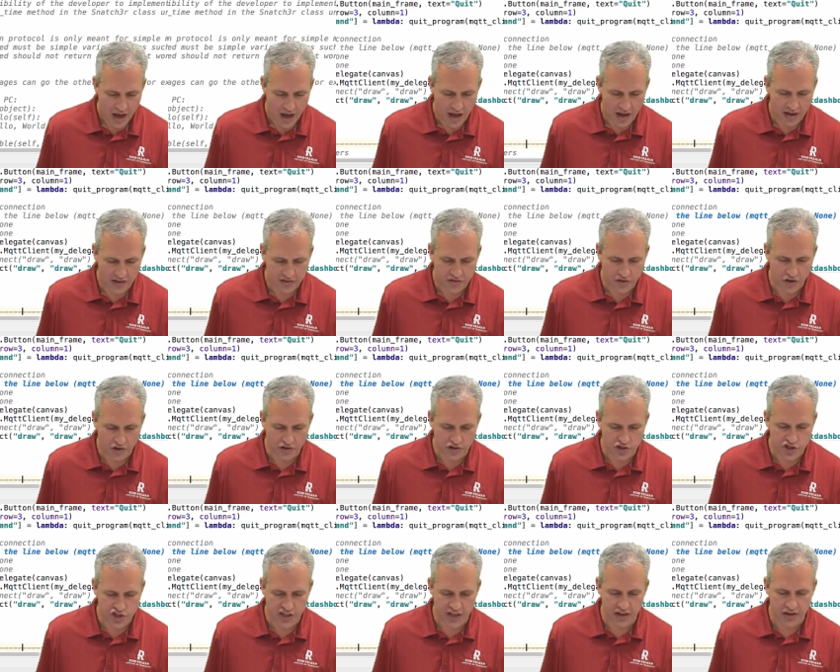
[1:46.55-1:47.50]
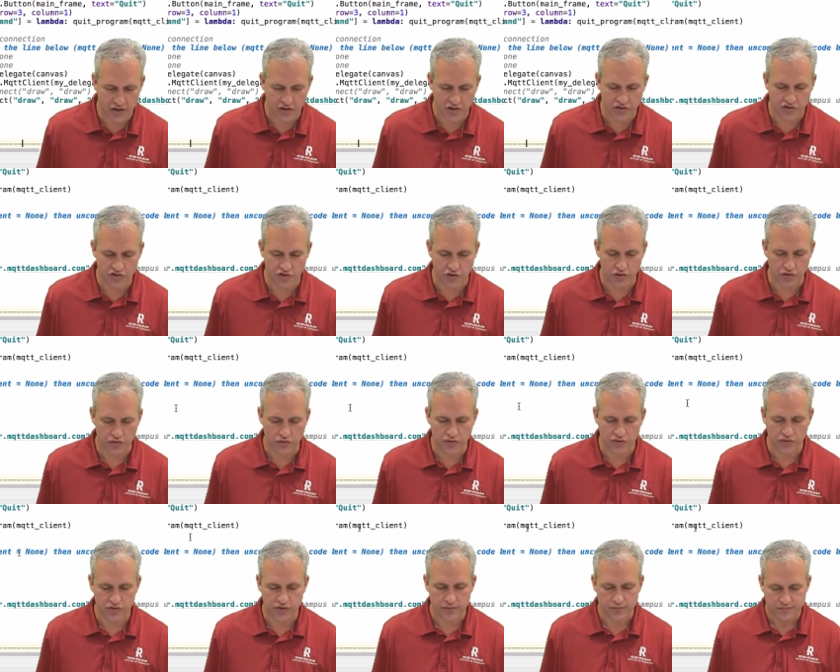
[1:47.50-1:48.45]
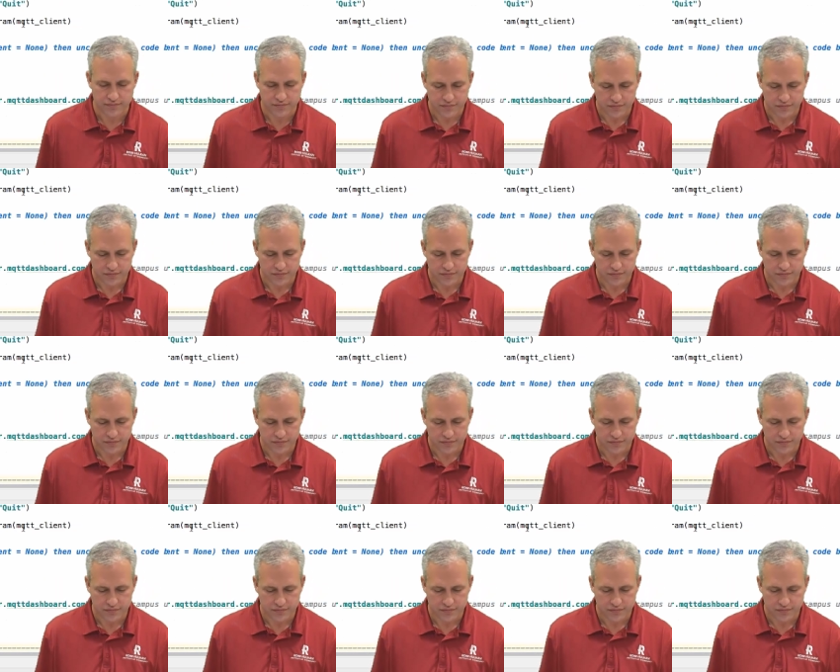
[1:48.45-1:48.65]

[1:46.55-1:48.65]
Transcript: uh, and it's called Shared Circles.